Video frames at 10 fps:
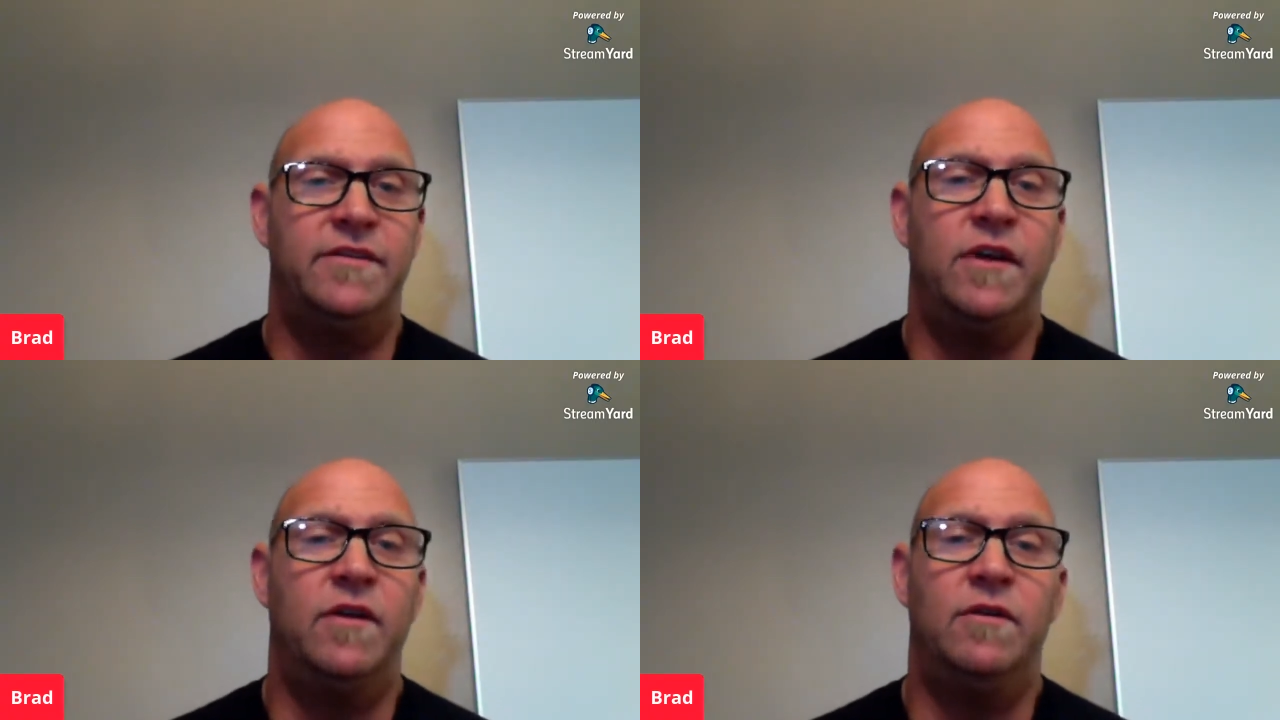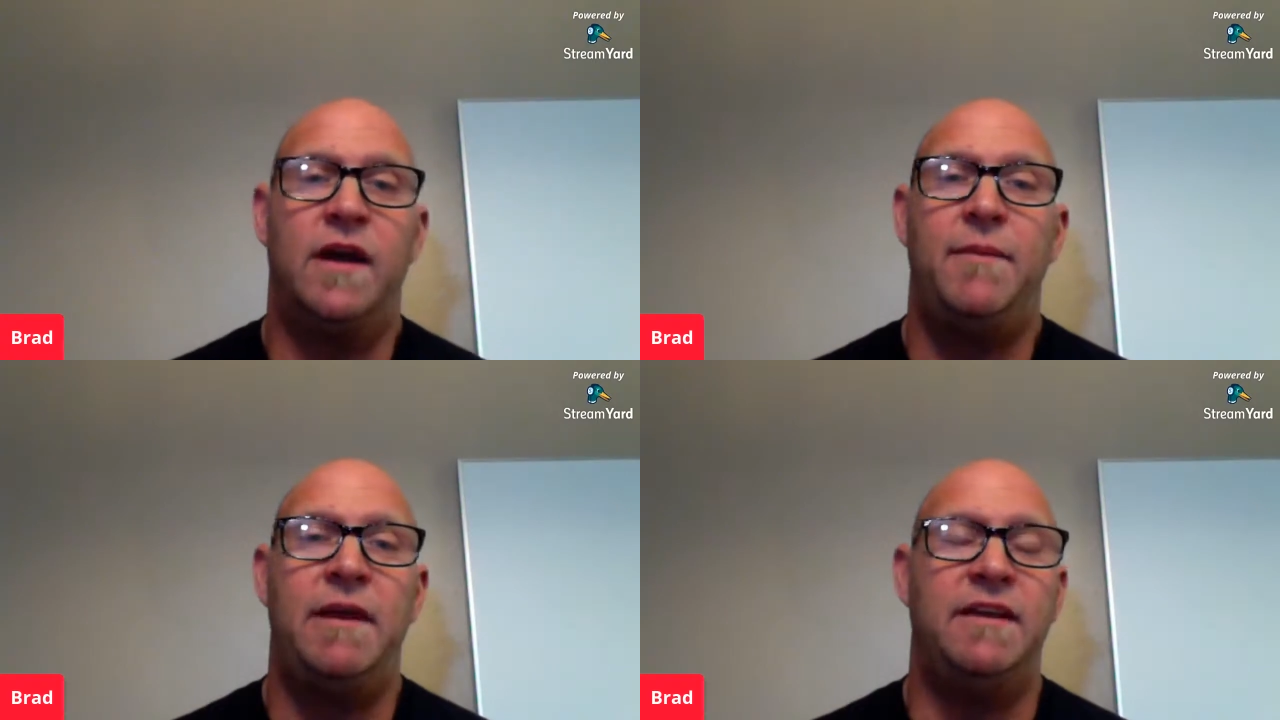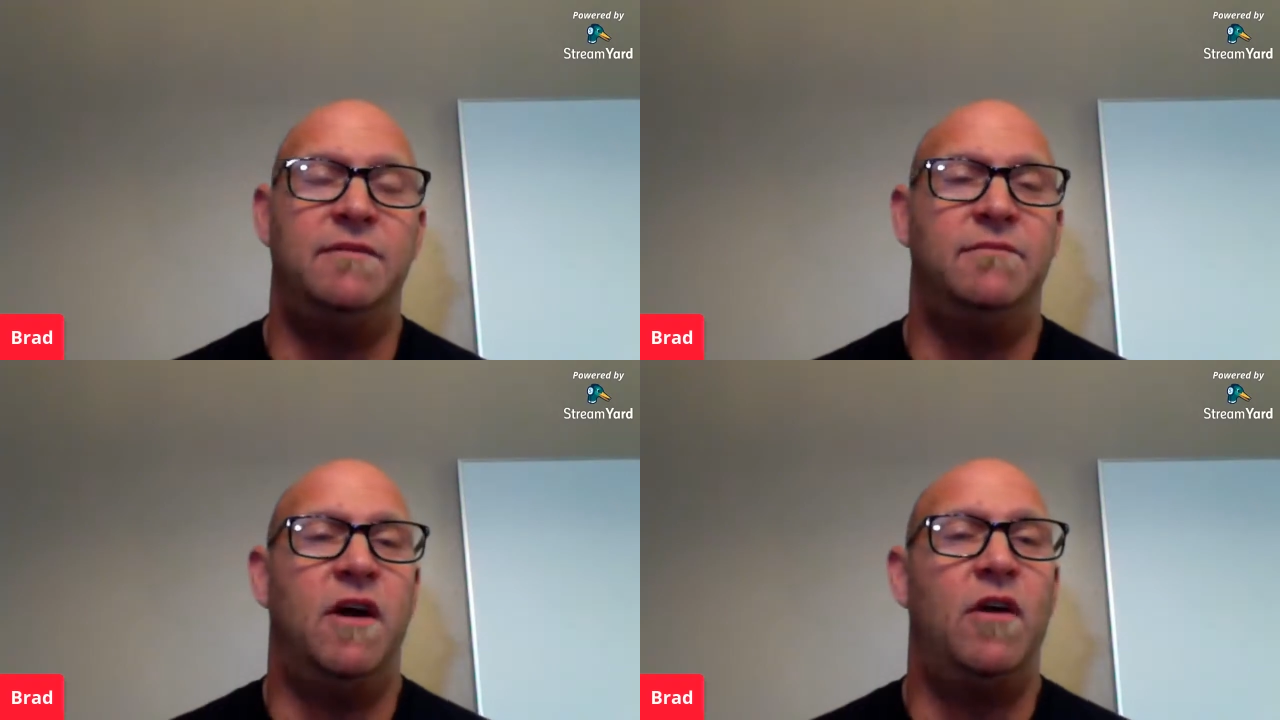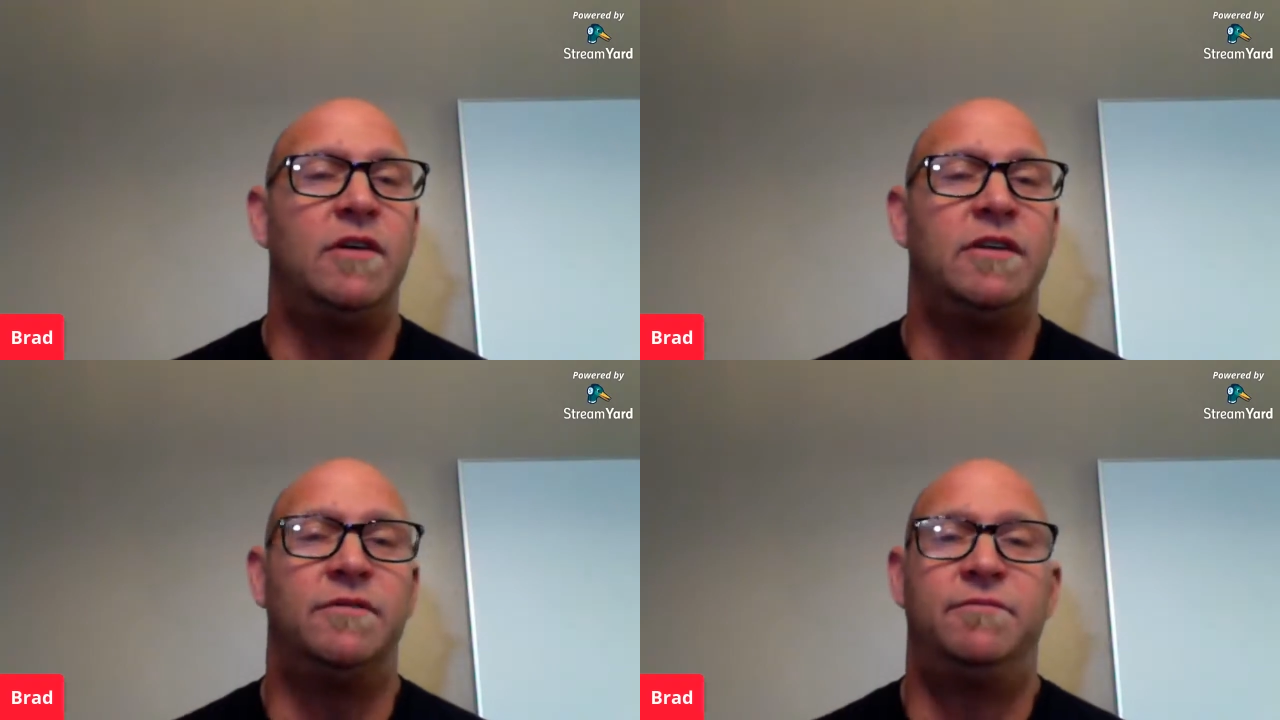So, I mean,
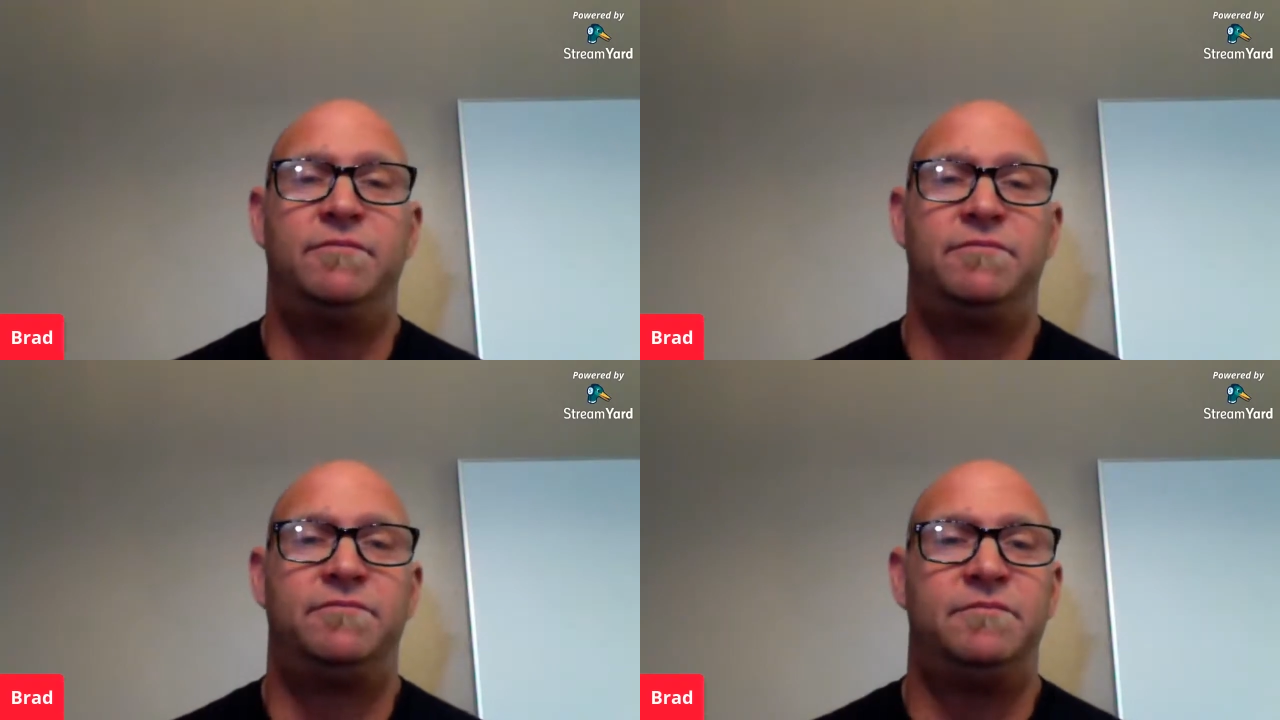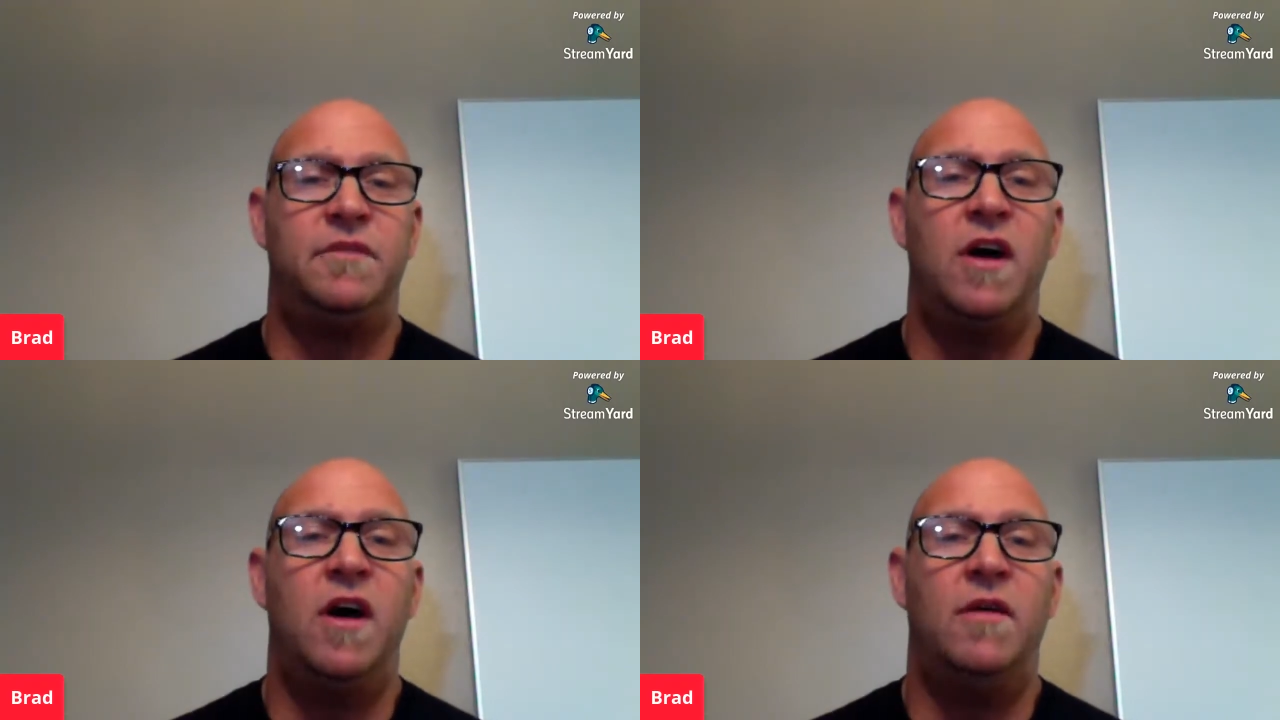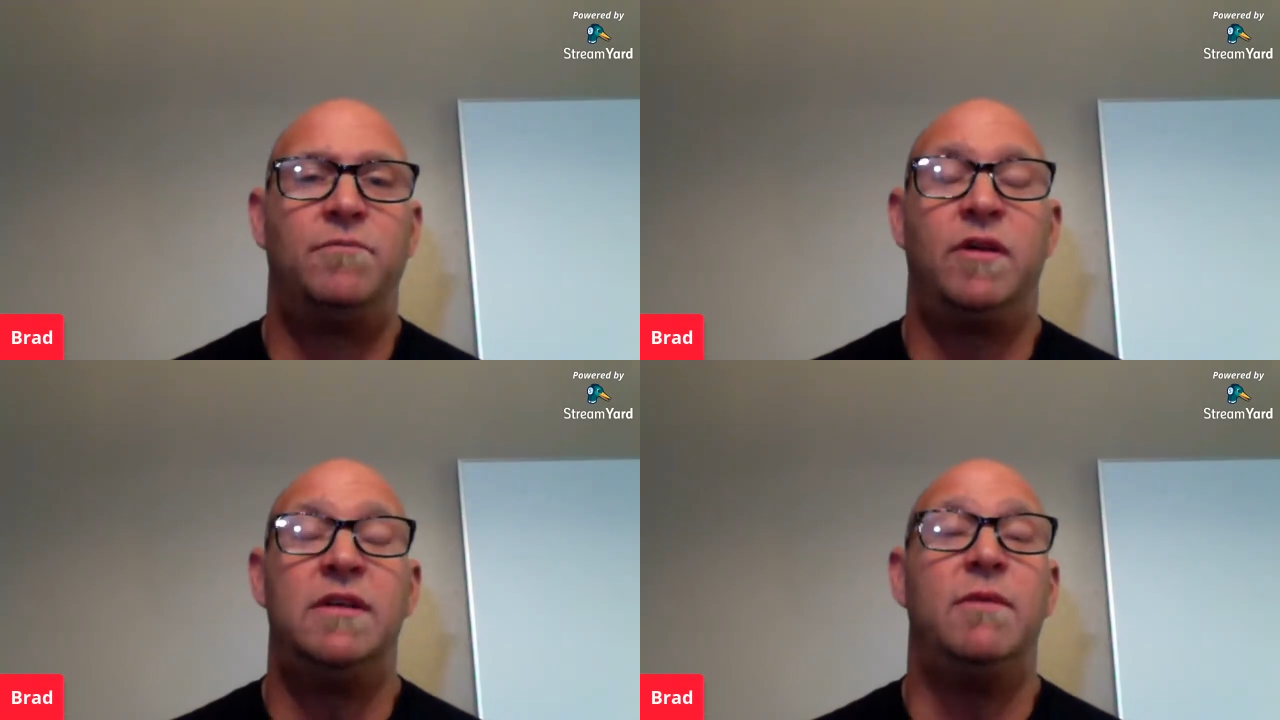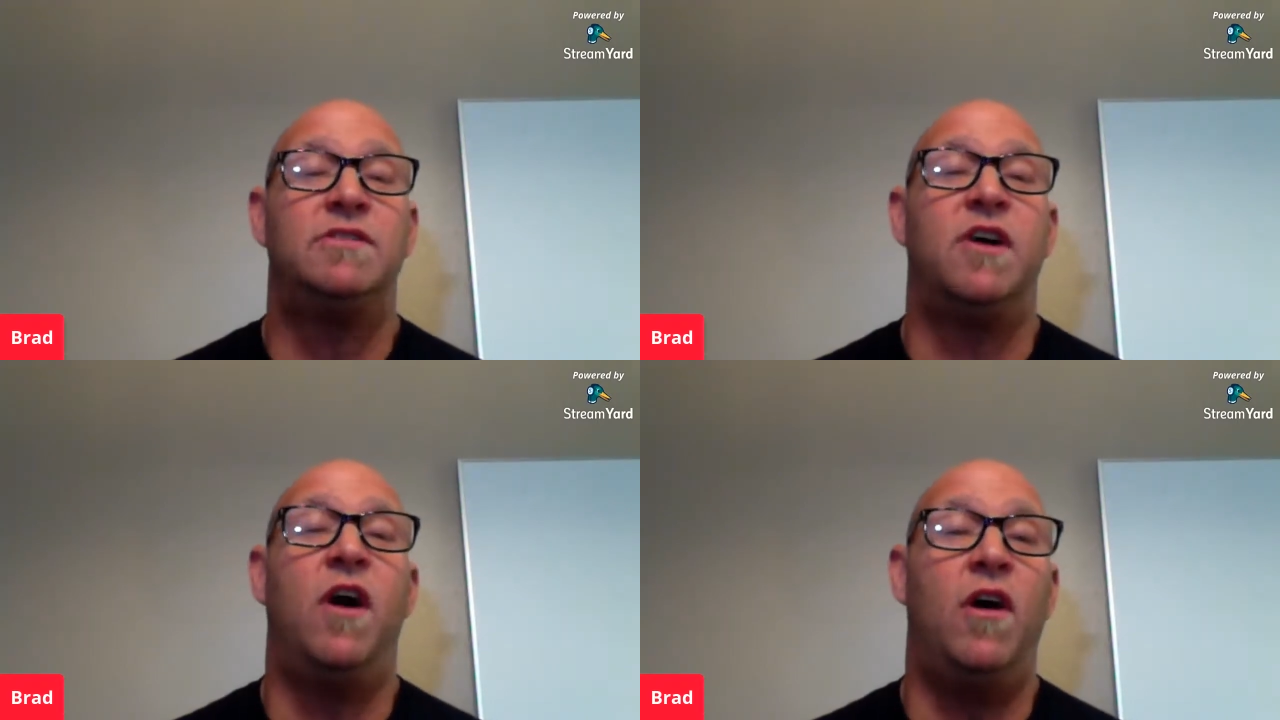pretty
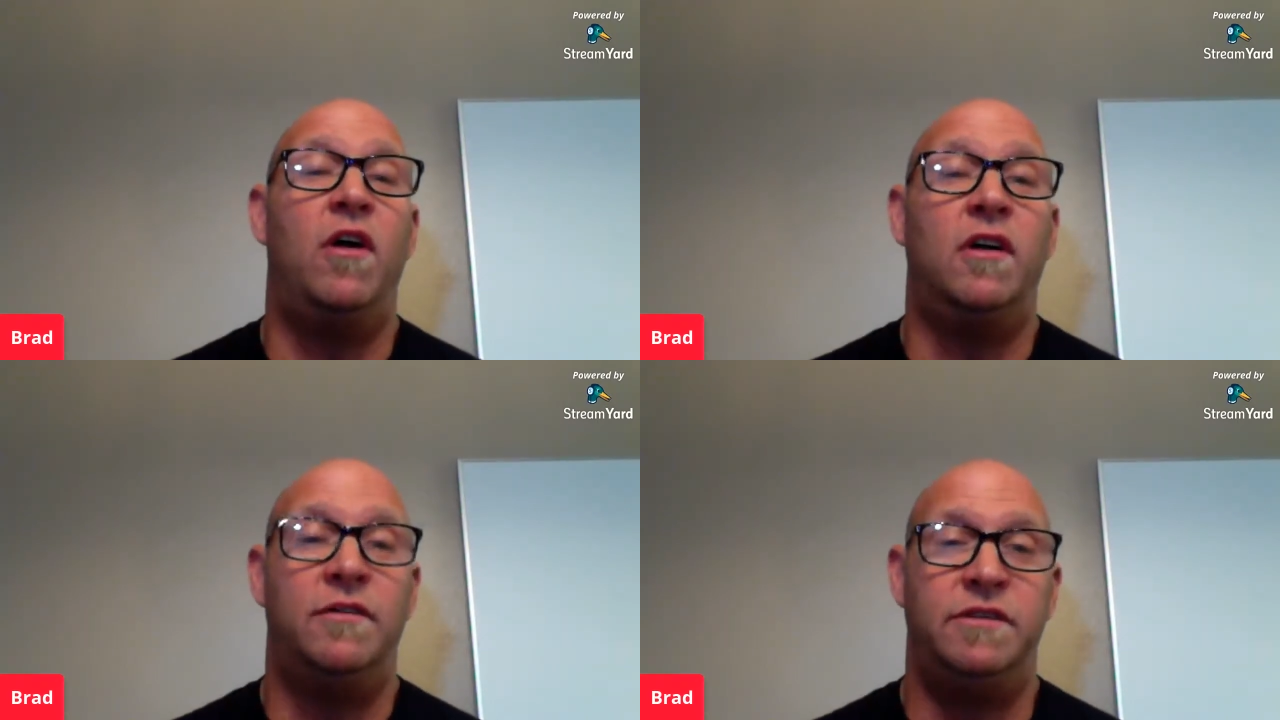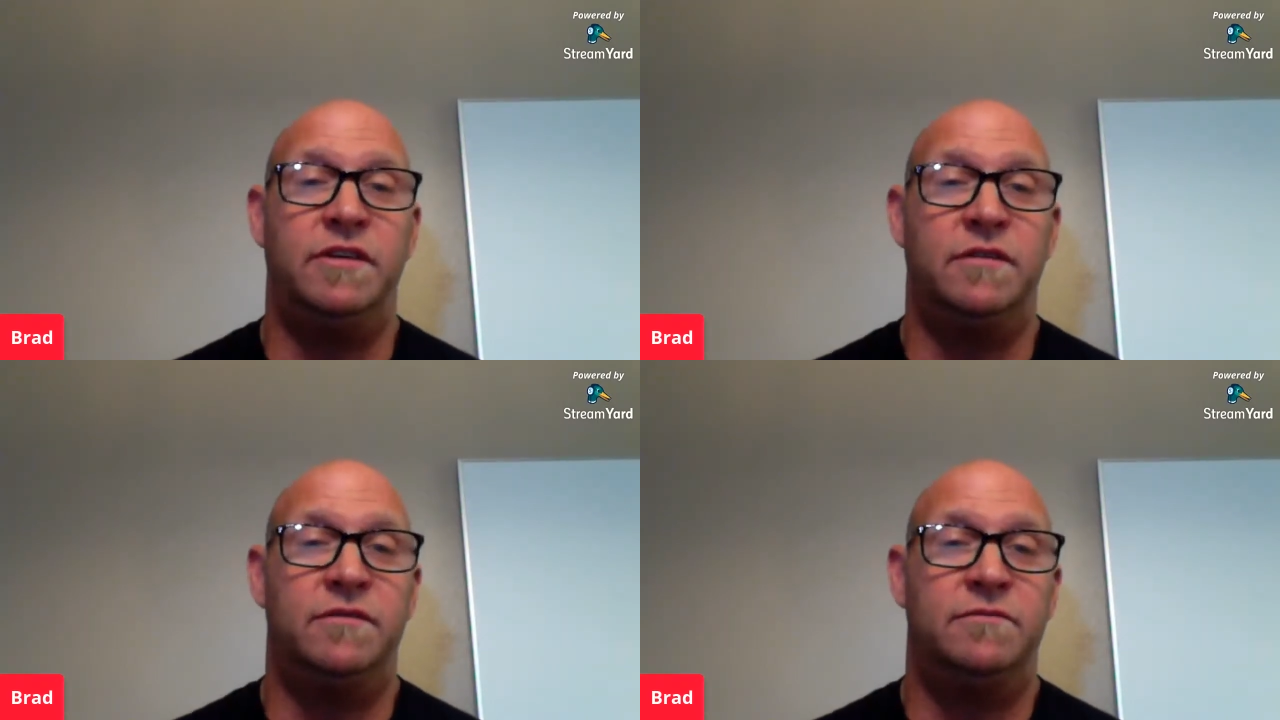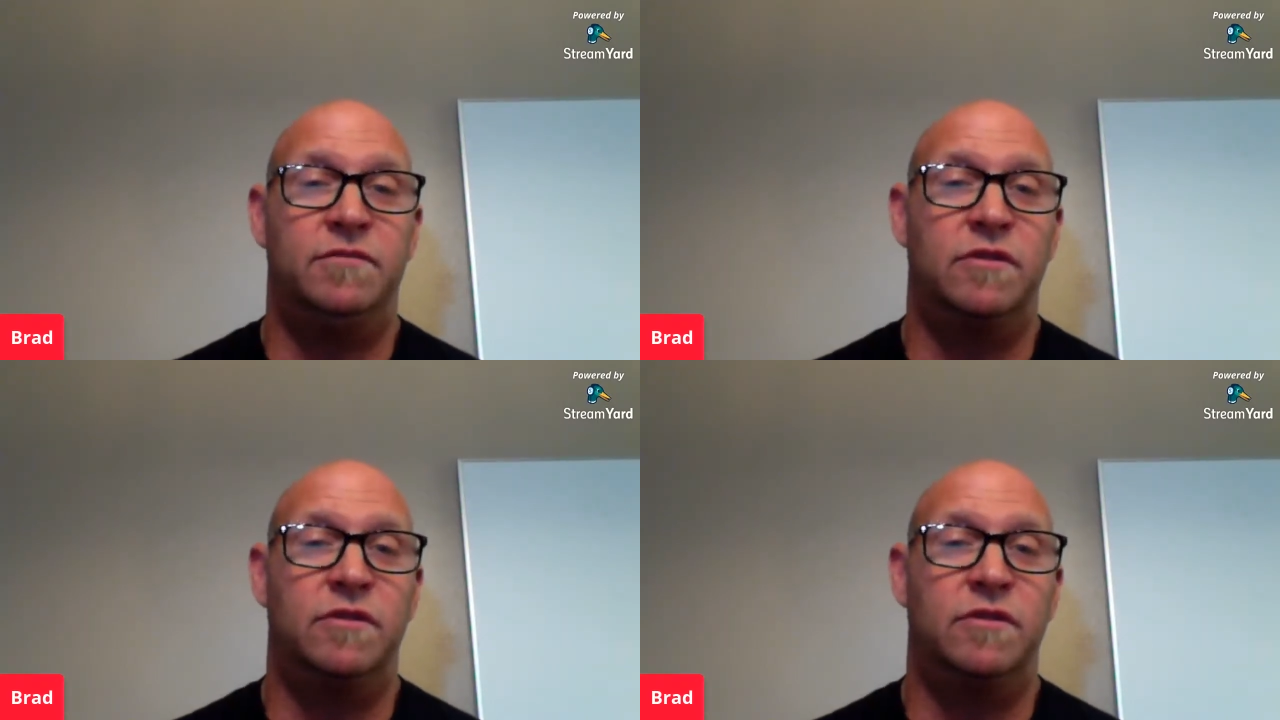much all of your